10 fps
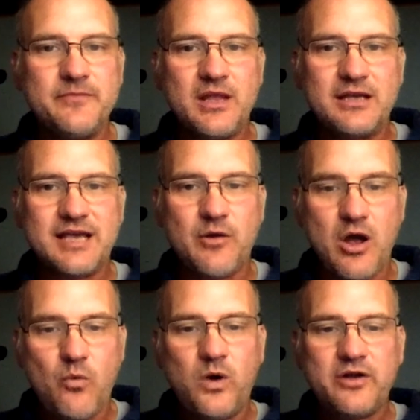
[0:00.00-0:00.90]
It's
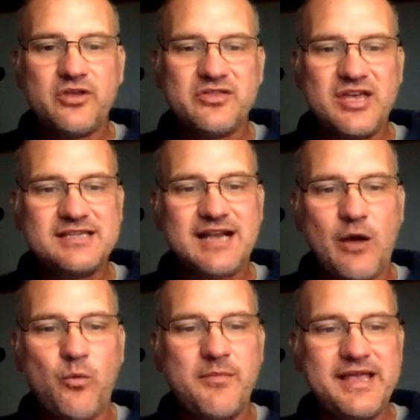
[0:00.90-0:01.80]
what are the things that I
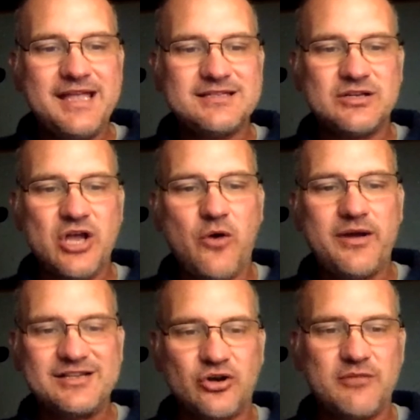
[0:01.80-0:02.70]
want my kids to know? And
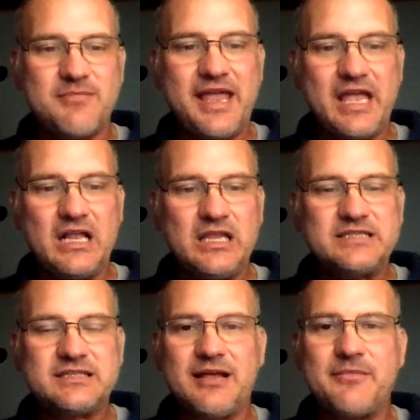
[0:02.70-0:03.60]
I started making a
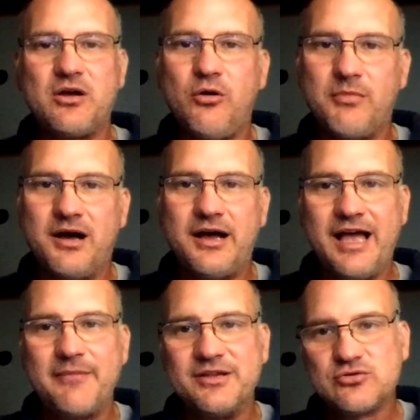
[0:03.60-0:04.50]
list, and I'm oh my,
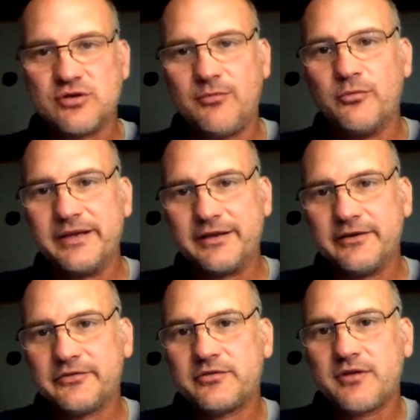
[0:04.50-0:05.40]
I'm in trouble
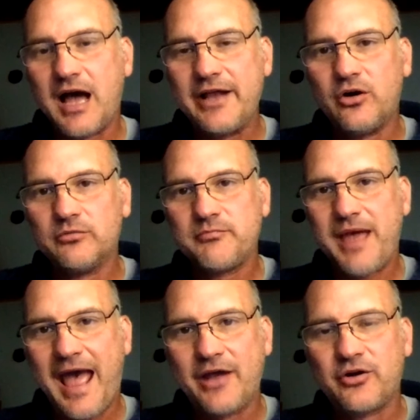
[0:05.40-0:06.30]
because I don't
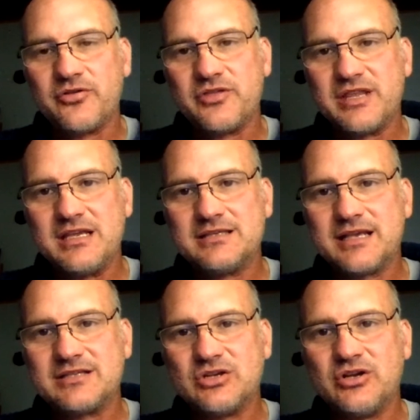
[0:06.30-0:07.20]
pattern these
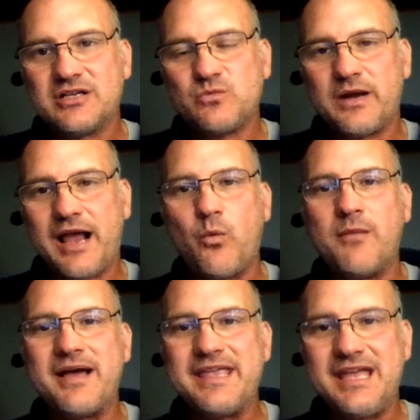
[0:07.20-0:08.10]
as good as what I want
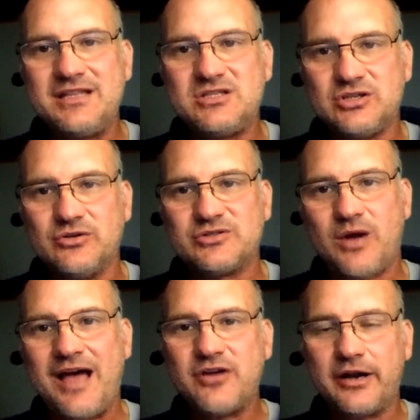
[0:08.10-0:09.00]
my kids to. So
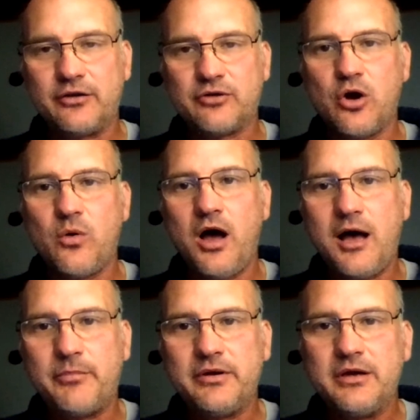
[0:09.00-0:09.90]
I've got to grow
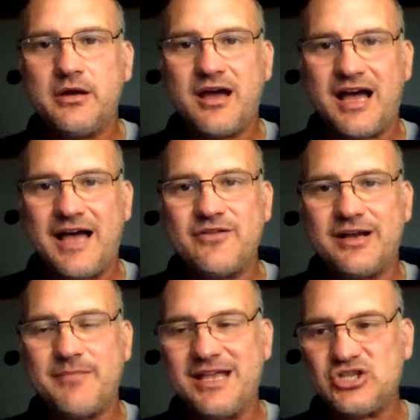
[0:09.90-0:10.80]
up. I've got to
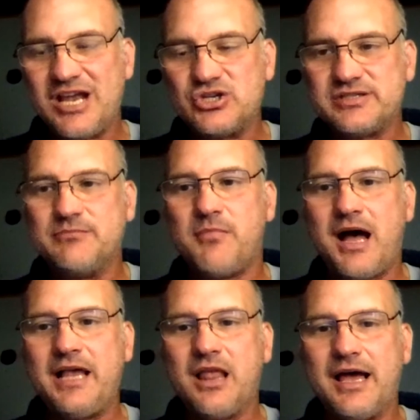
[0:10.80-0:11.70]
make changes in
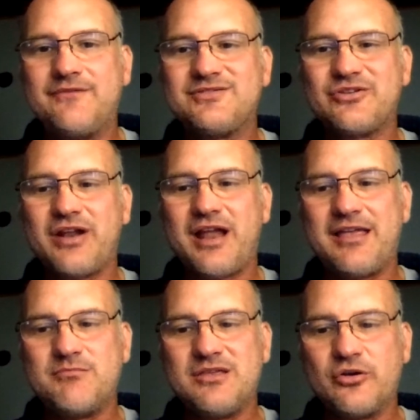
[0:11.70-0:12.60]
my life so that I
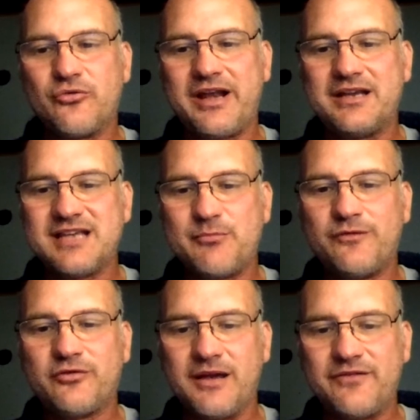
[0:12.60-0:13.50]
can be the right example
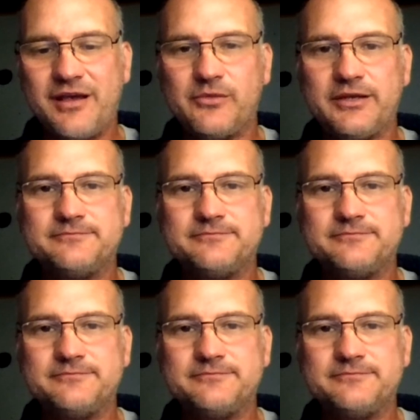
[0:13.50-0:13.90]
for my family.